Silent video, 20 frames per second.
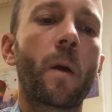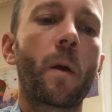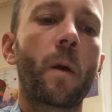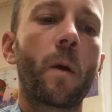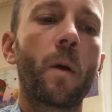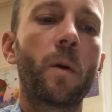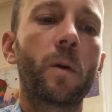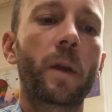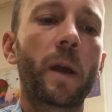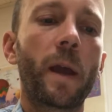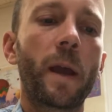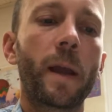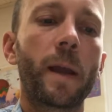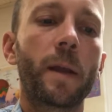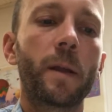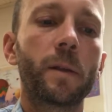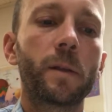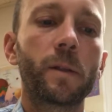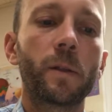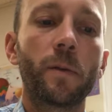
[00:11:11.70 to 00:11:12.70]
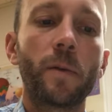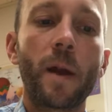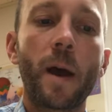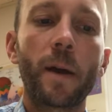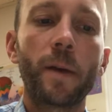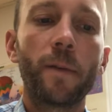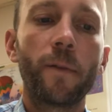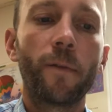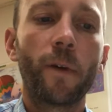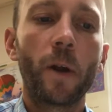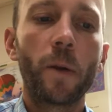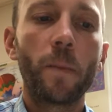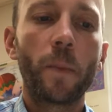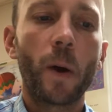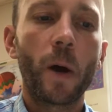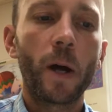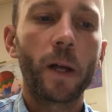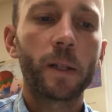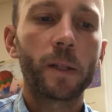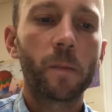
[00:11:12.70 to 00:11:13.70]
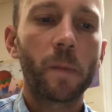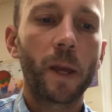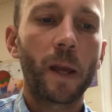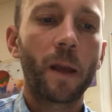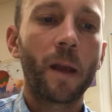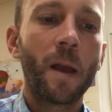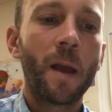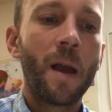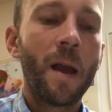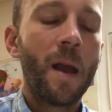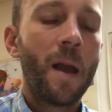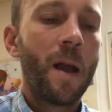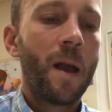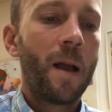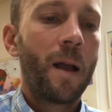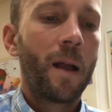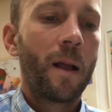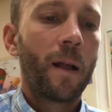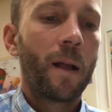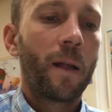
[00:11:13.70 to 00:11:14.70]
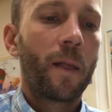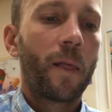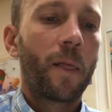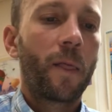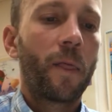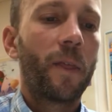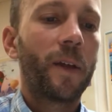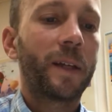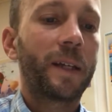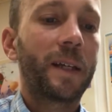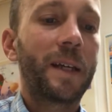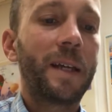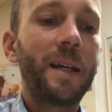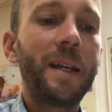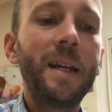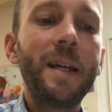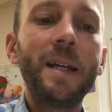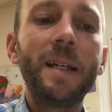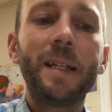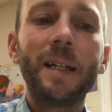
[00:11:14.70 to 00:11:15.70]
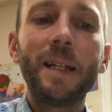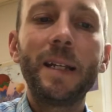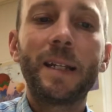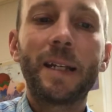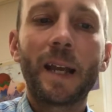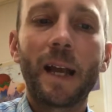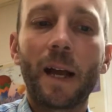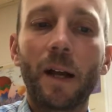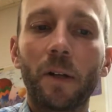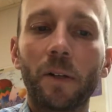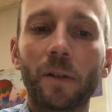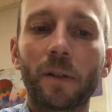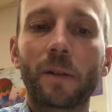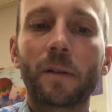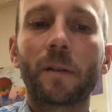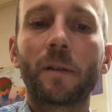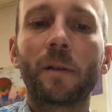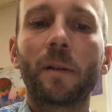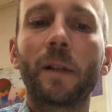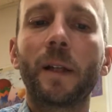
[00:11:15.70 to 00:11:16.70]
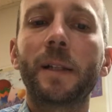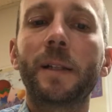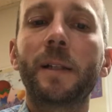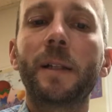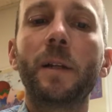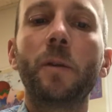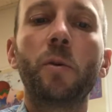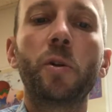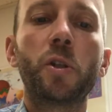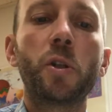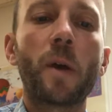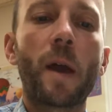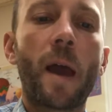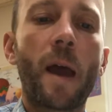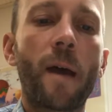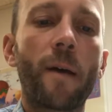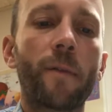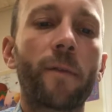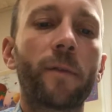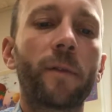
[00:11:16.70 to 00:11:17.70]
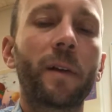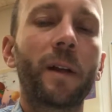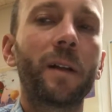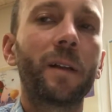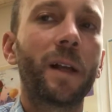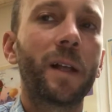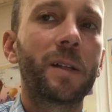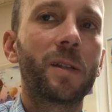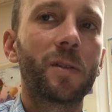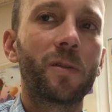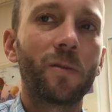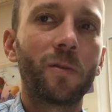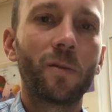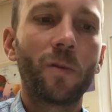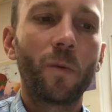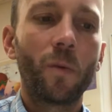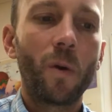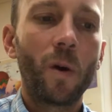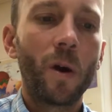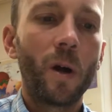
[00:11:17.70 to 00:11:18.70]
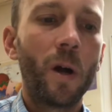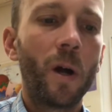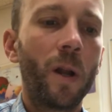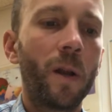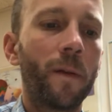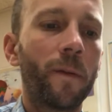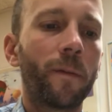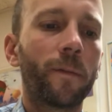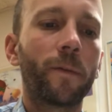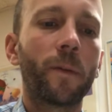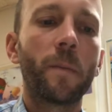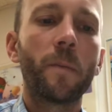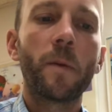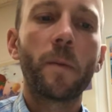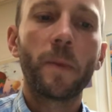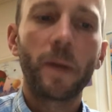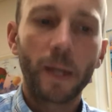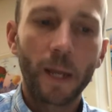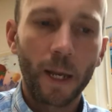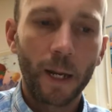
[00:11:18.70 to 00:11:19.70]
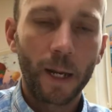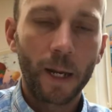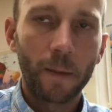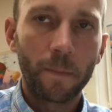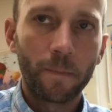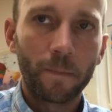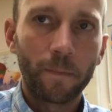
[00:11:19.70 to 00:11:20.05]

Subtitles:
Okay, so now you've unpaused me. The key details. Let's see what you have. Now let's do the one from the beginning.